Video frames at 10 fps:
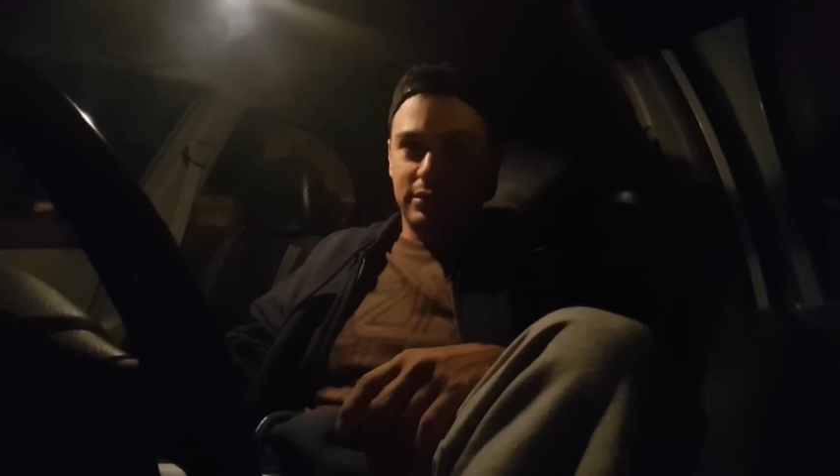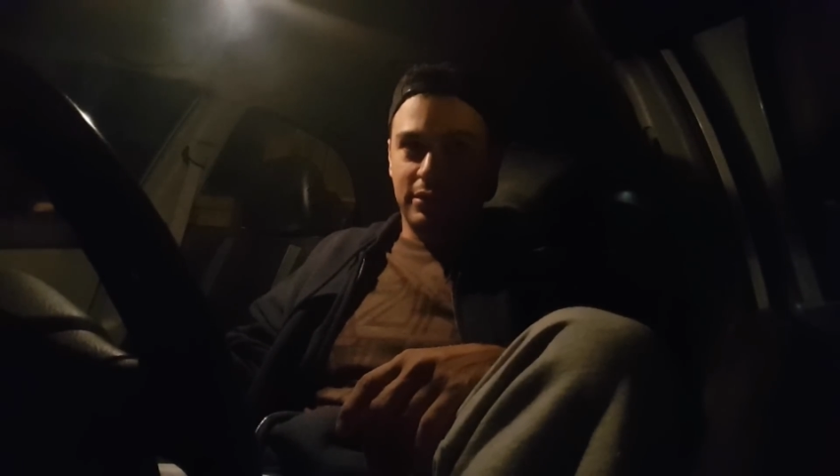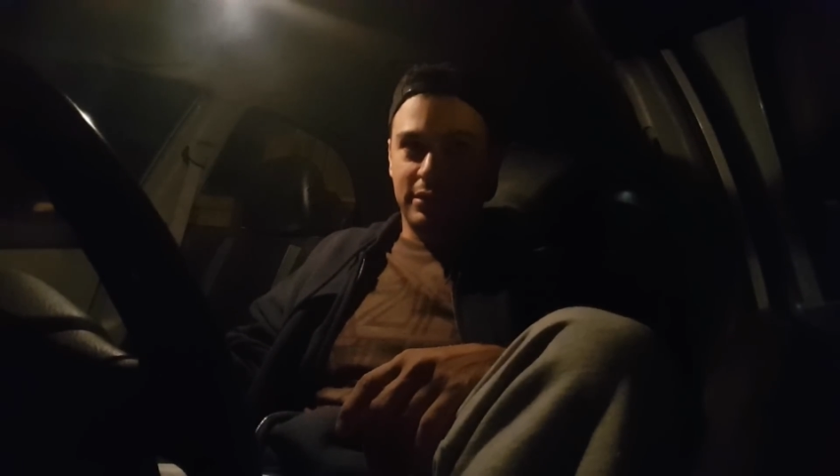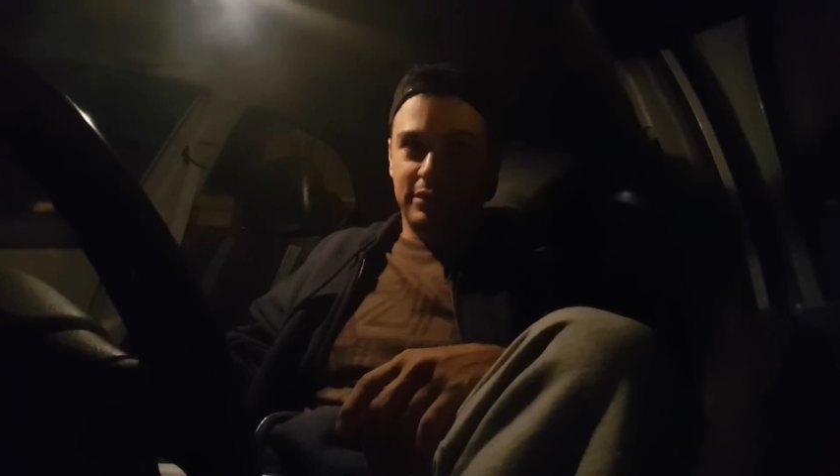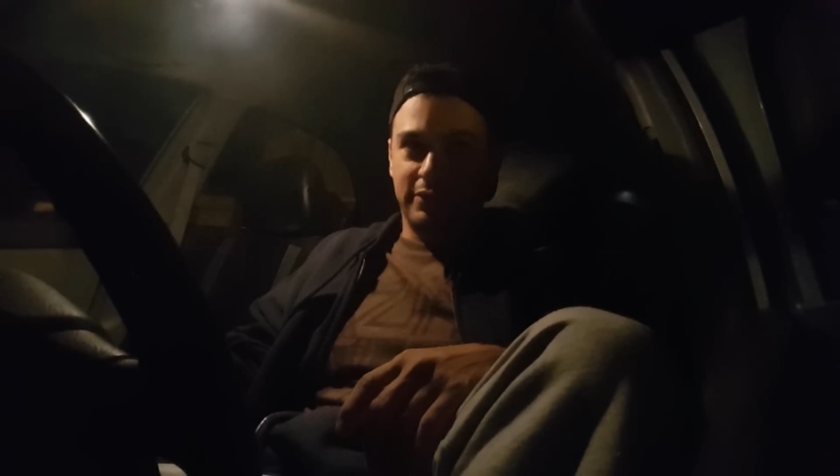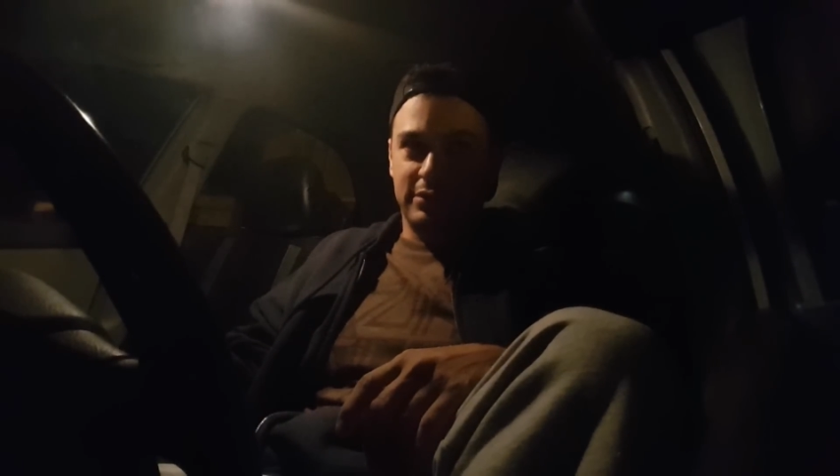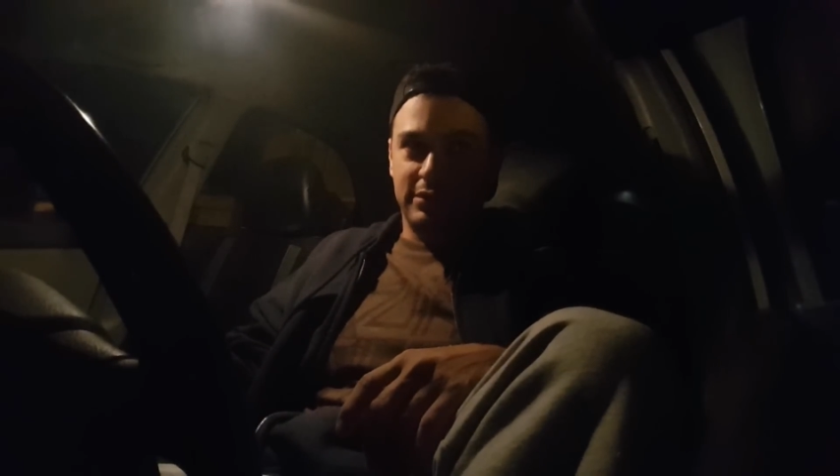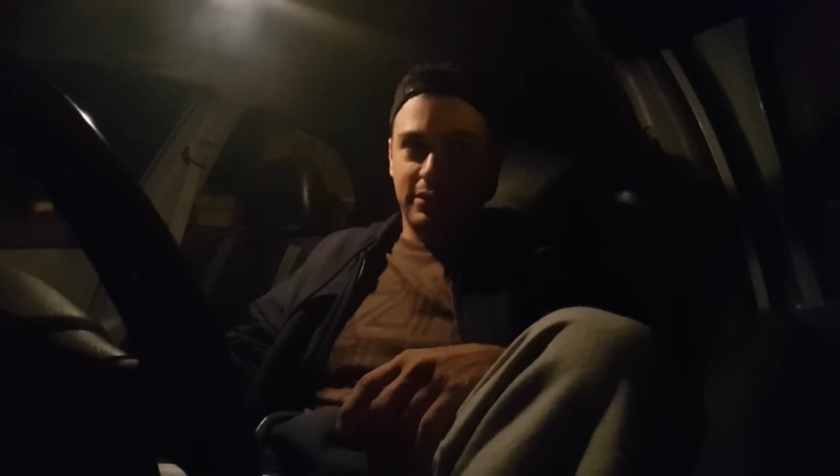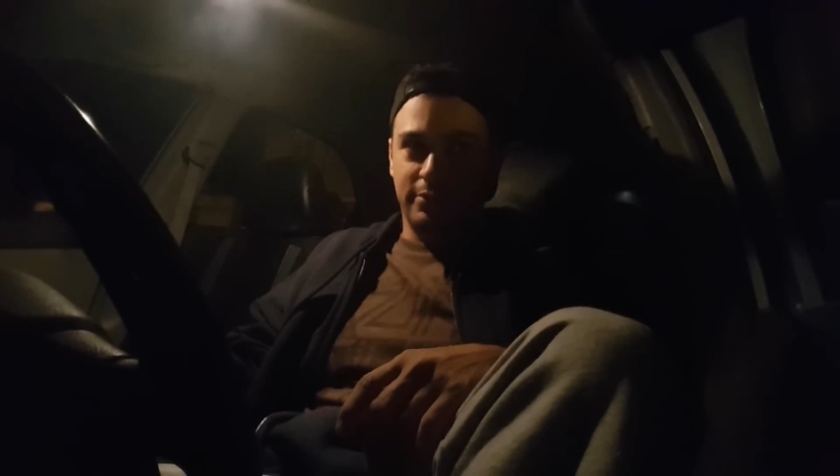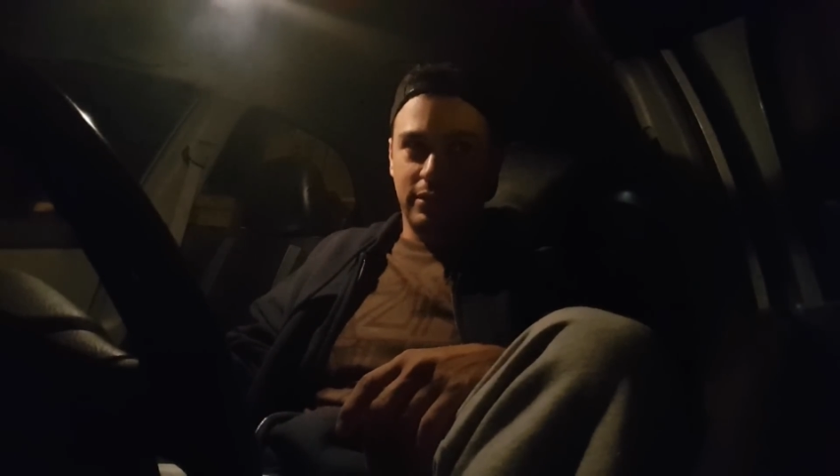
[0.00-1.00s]
that you guys haven't
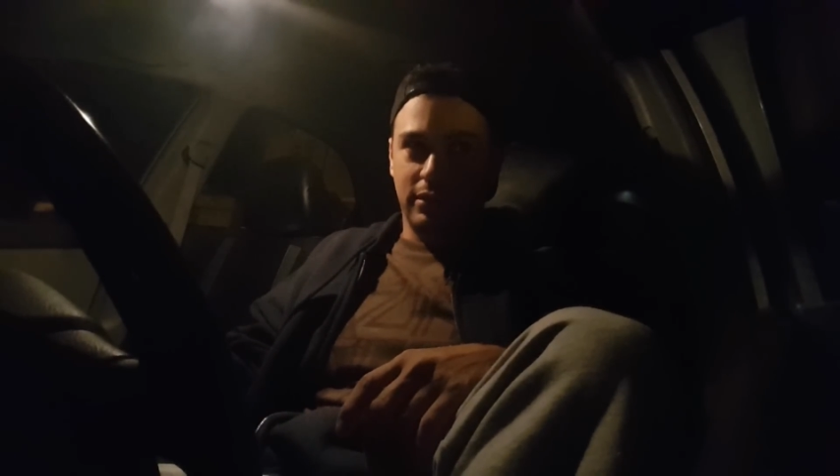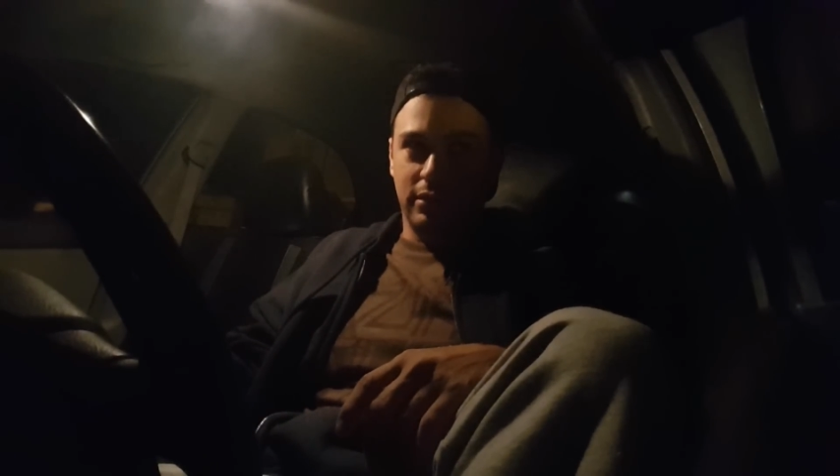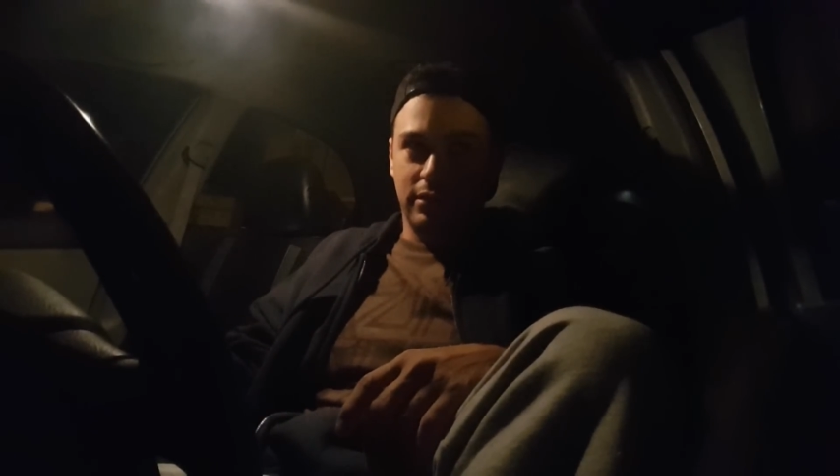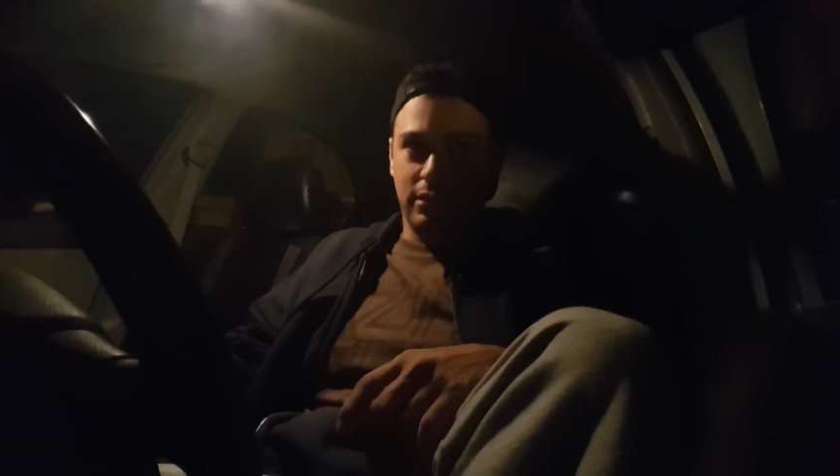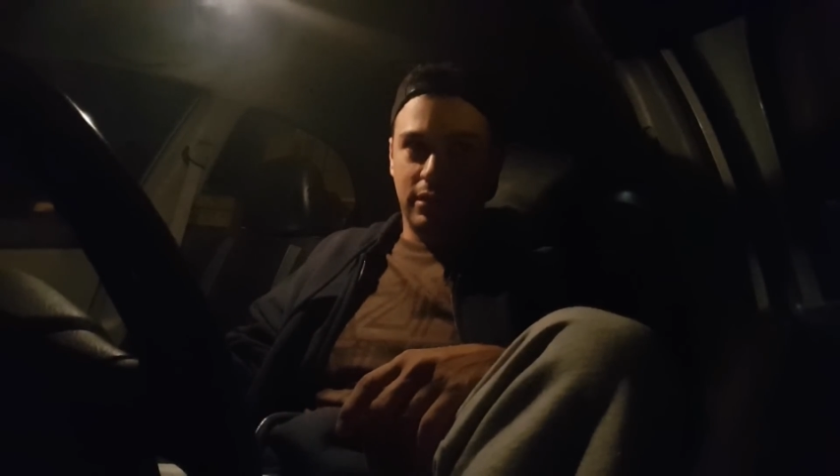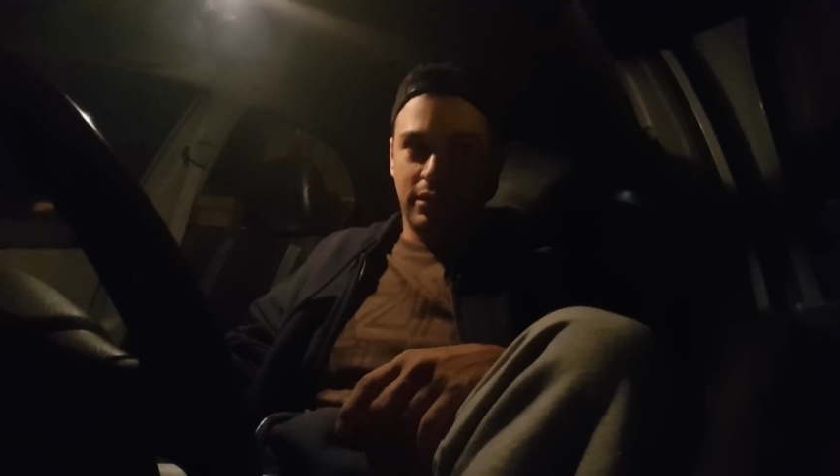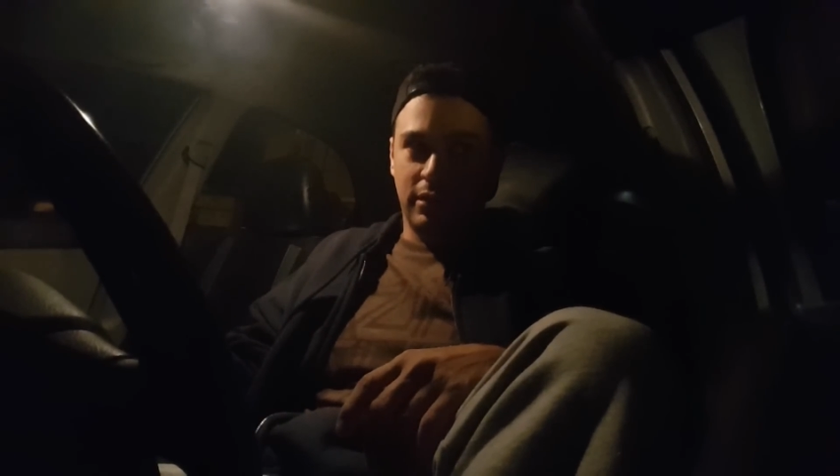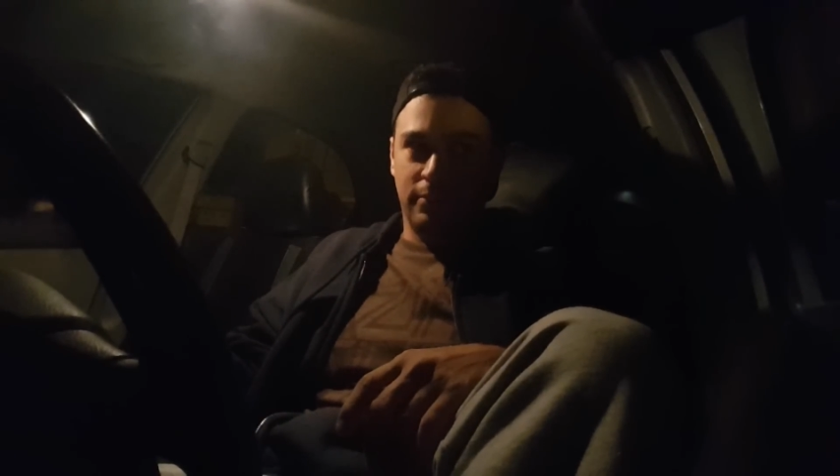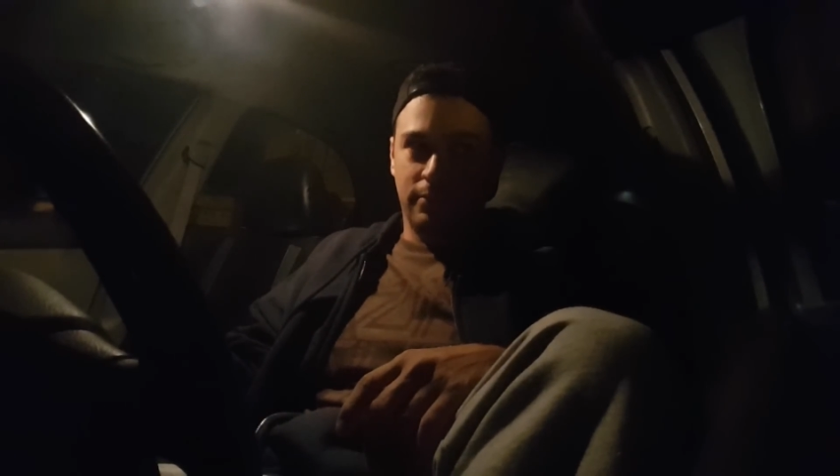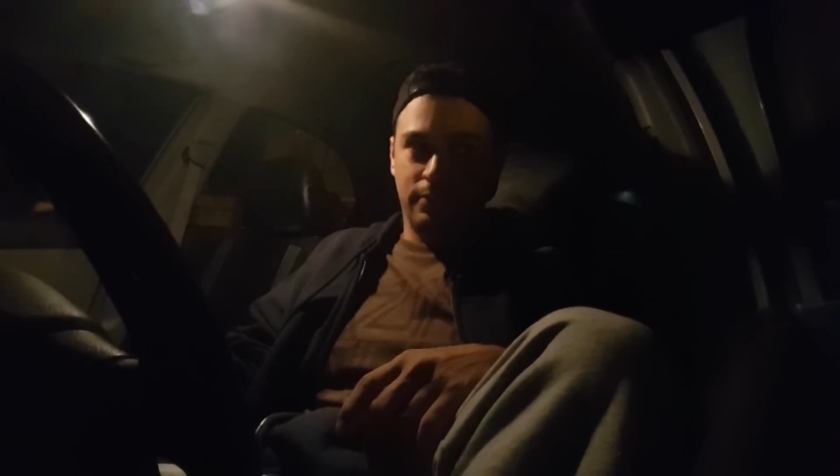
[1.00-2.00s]
seen me,
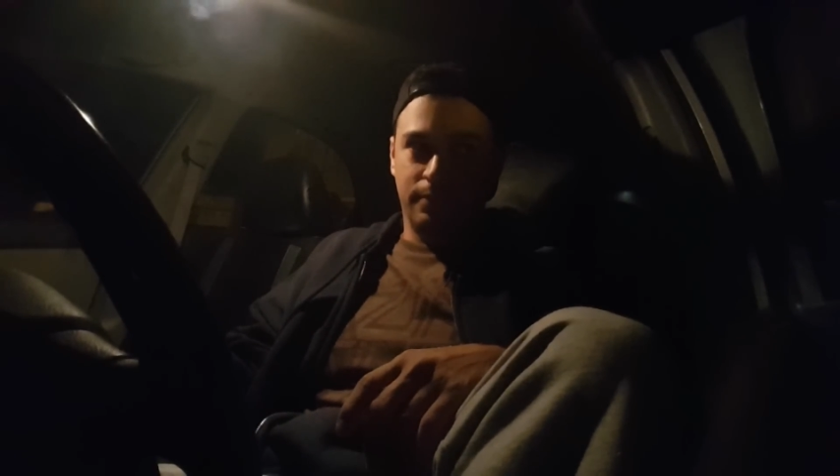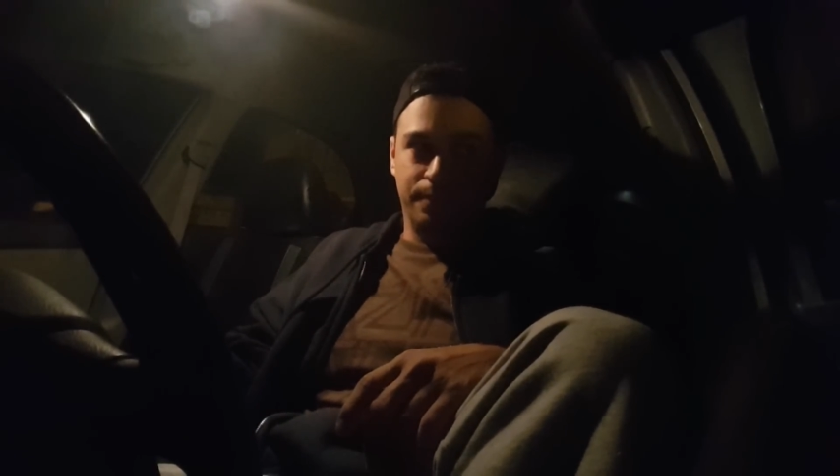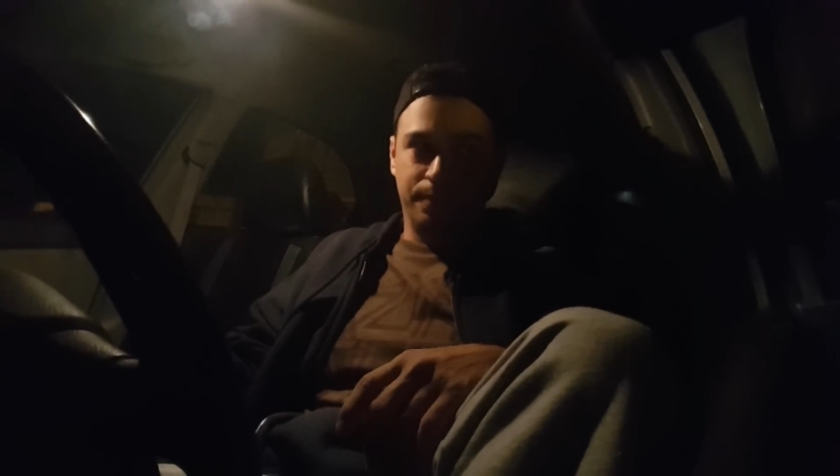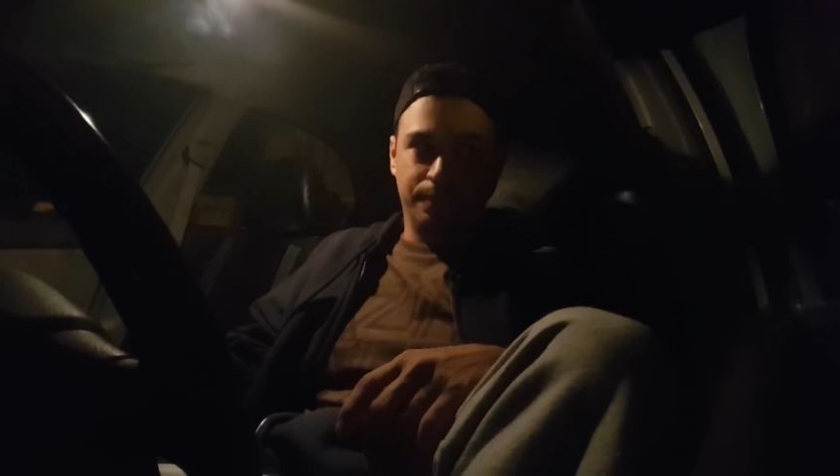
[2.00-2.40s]
me and